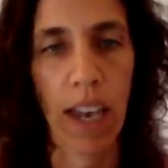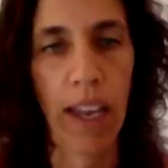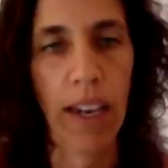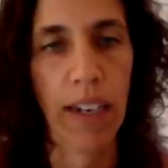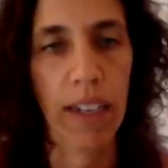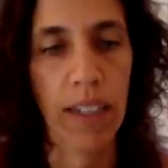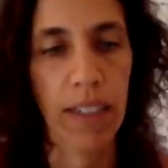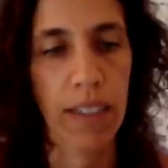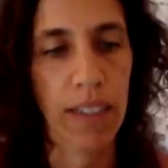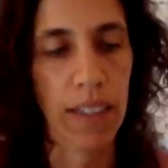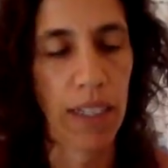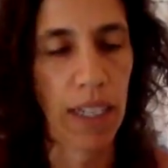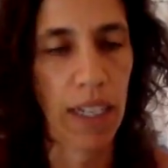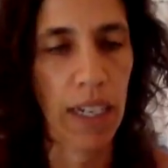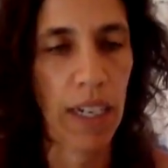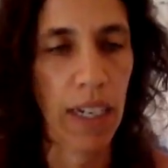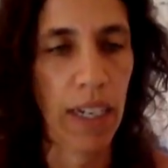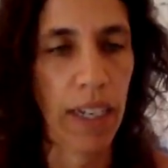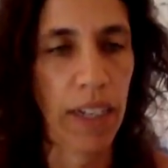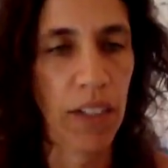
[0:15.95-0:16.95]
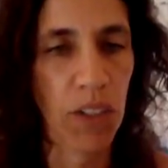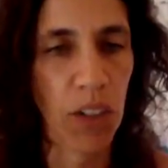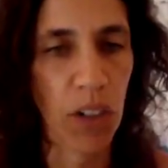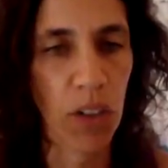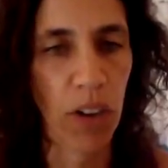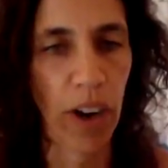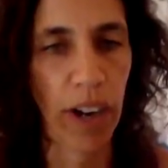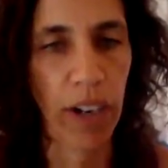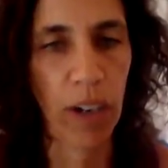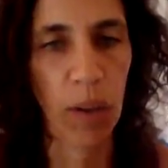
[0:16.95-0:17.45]
and in an
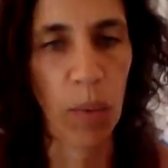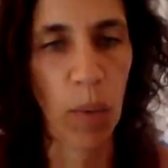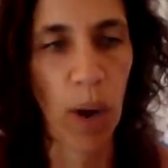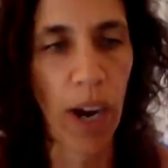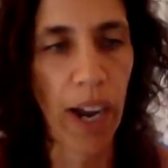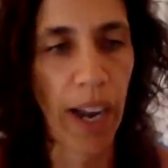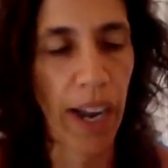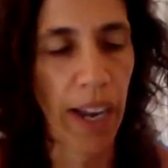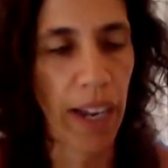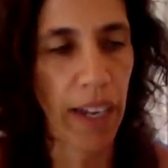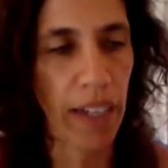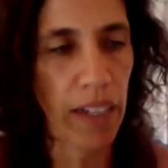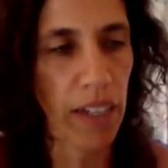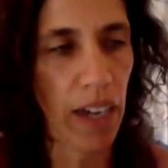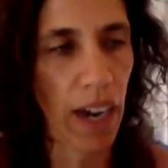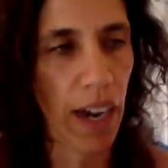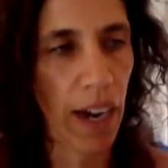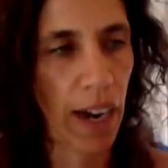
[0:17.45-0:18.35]
integrated way.